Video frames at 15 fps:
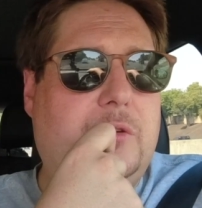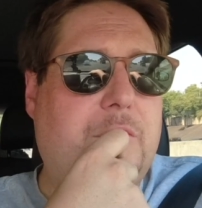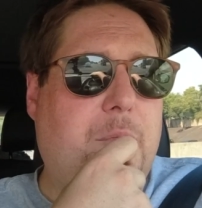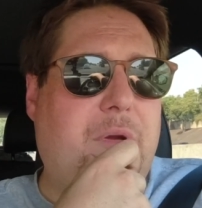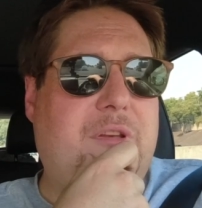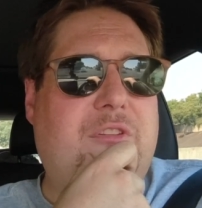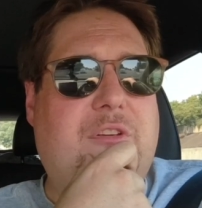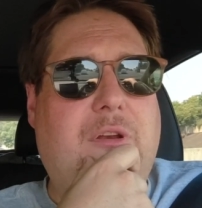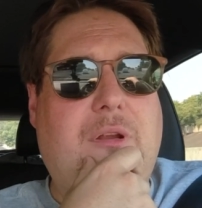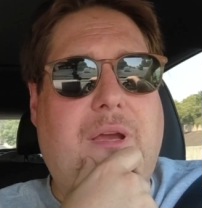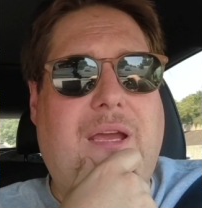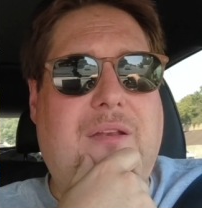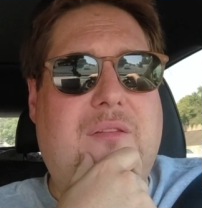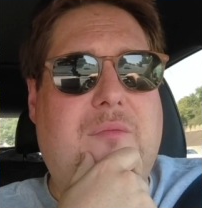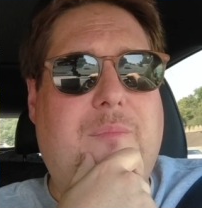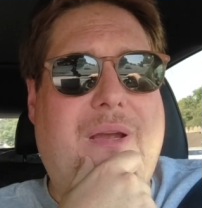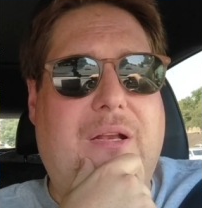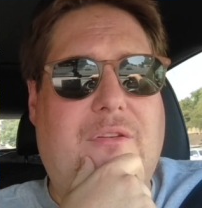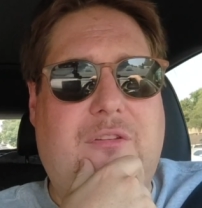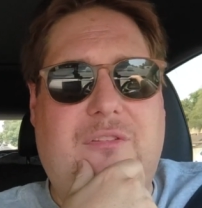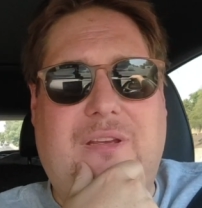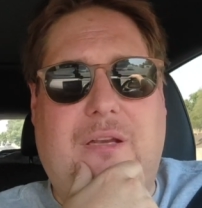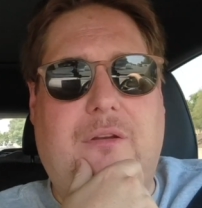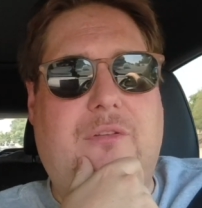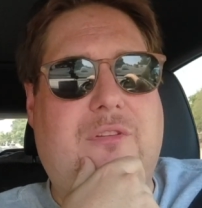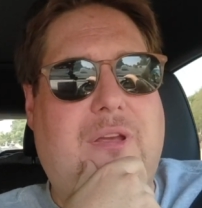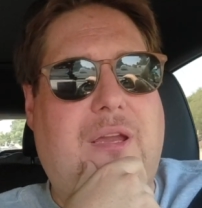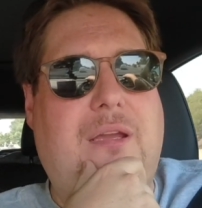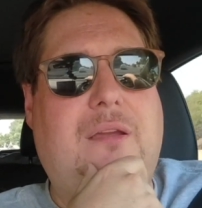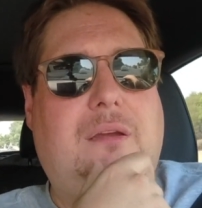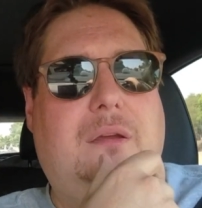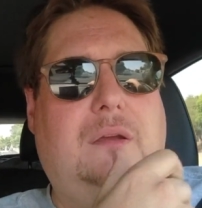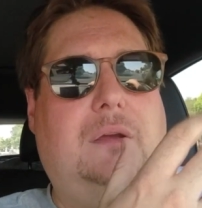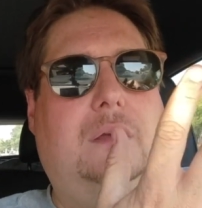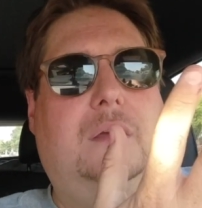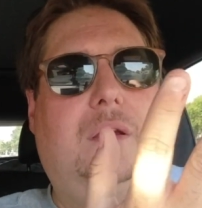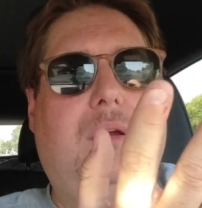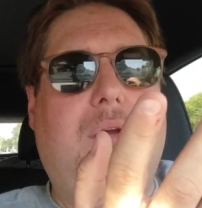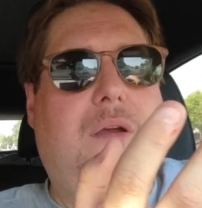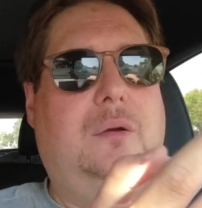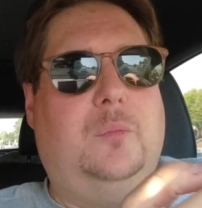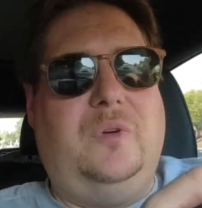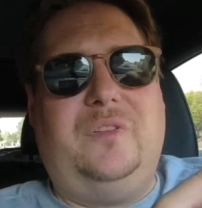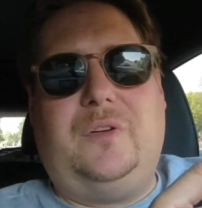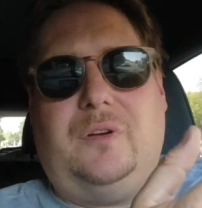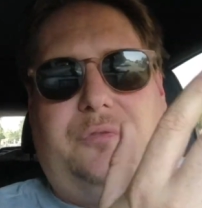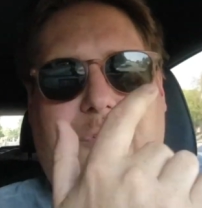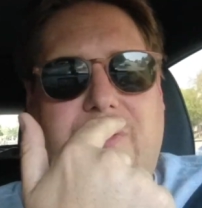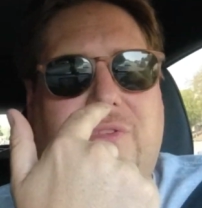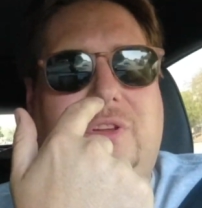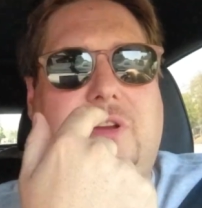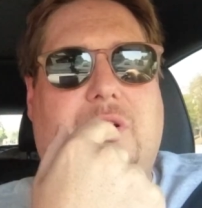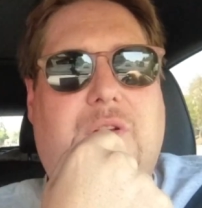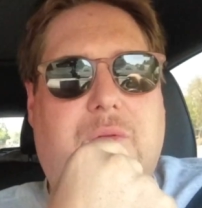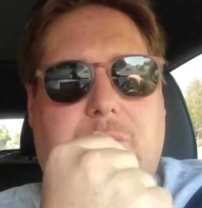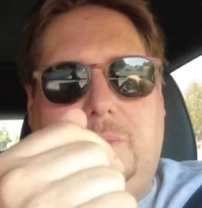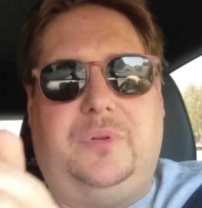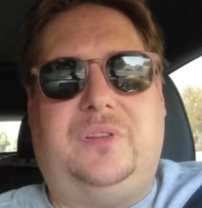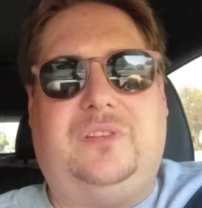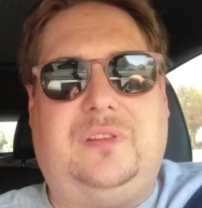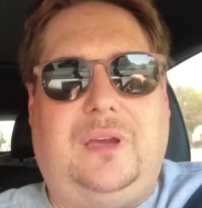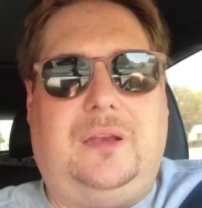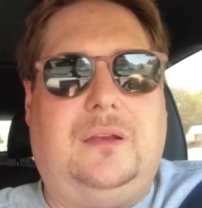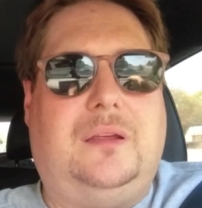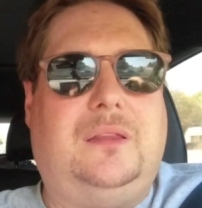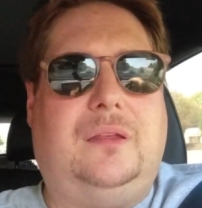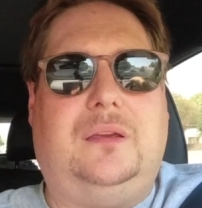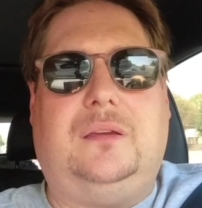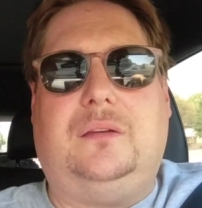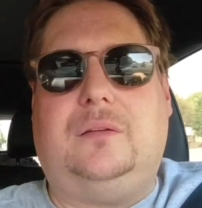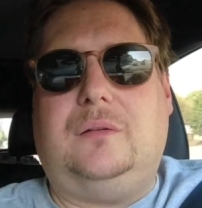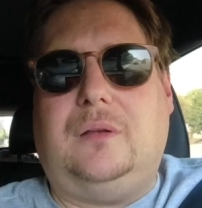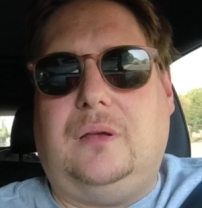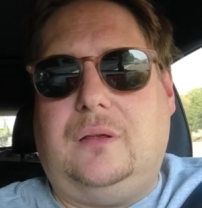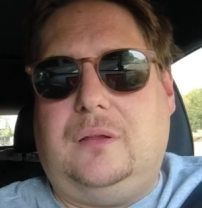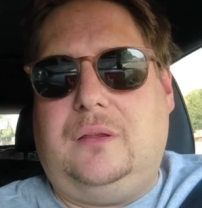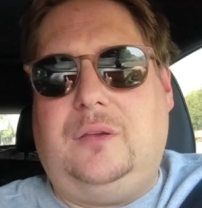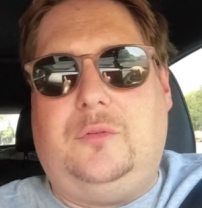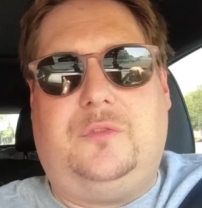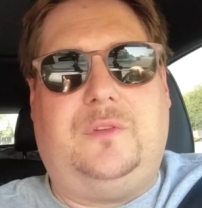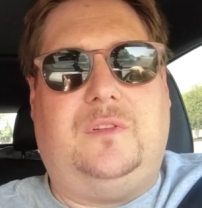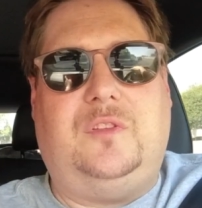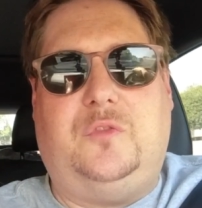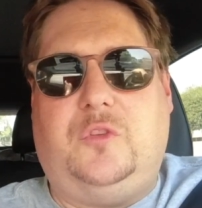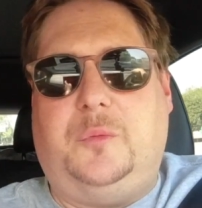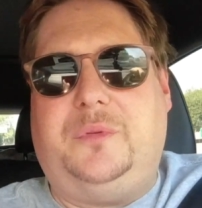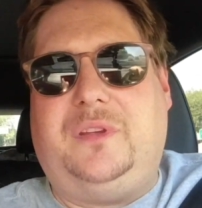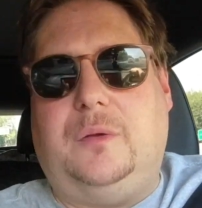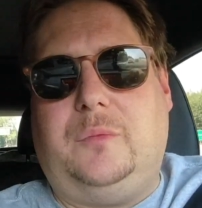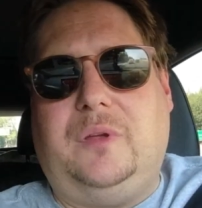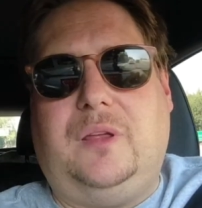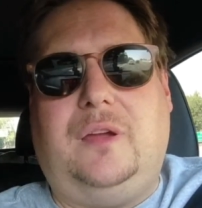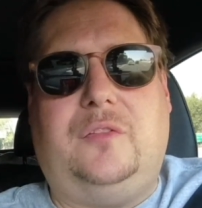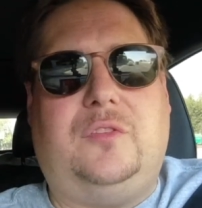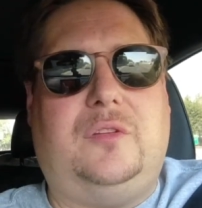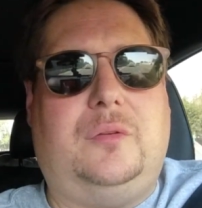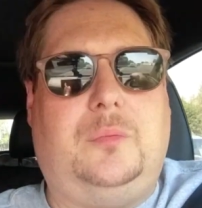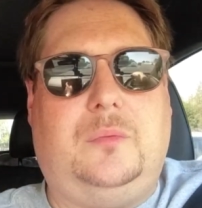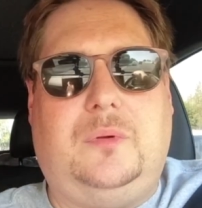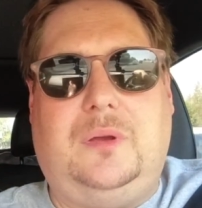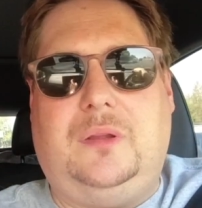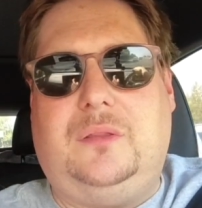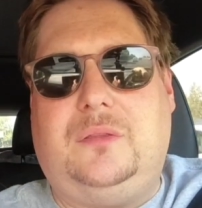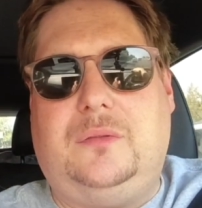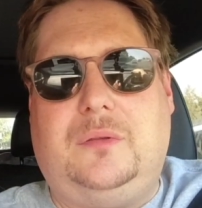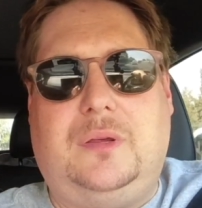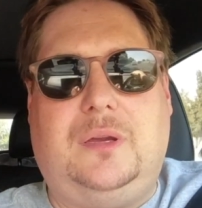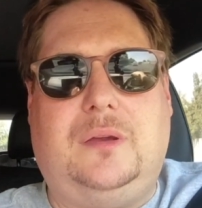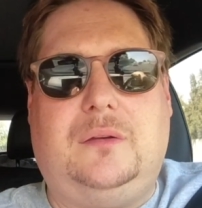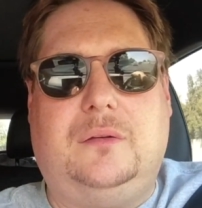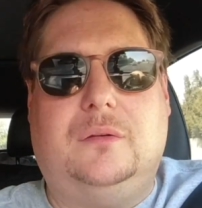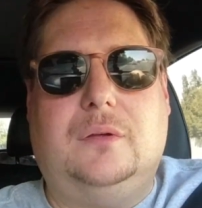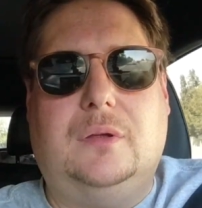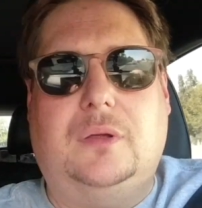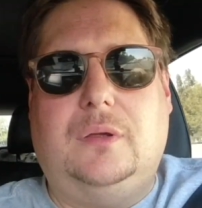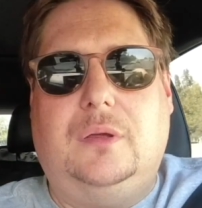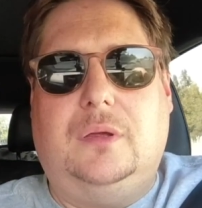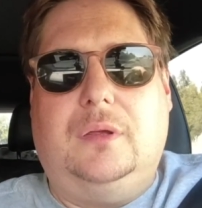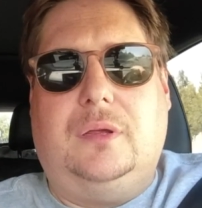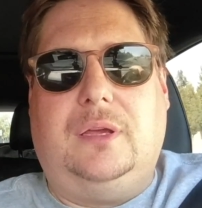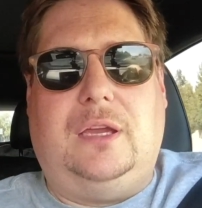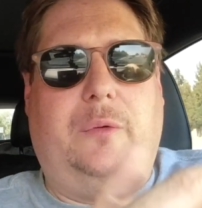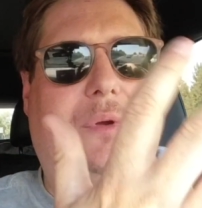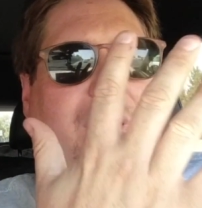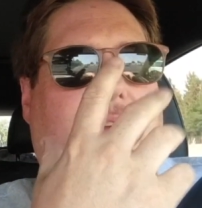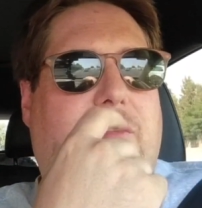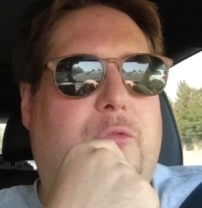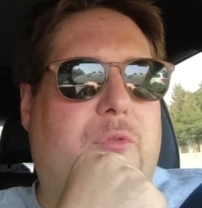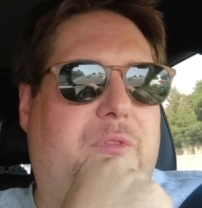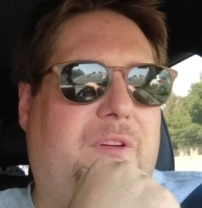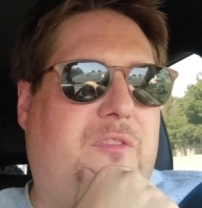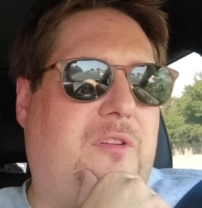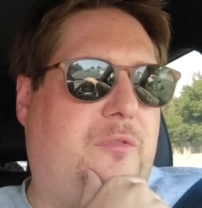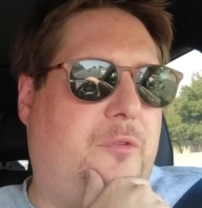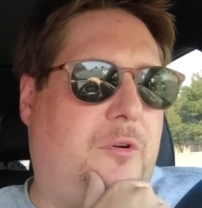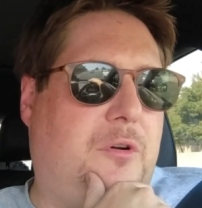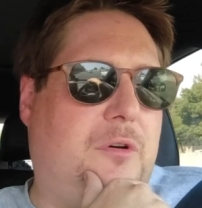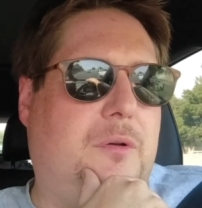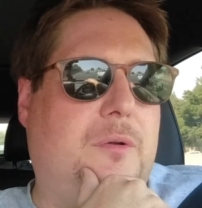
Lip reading: So we're just going to head back to San Jose. We've got 50-odd%, I think it was 54% we left with. Yeah, we left with 54.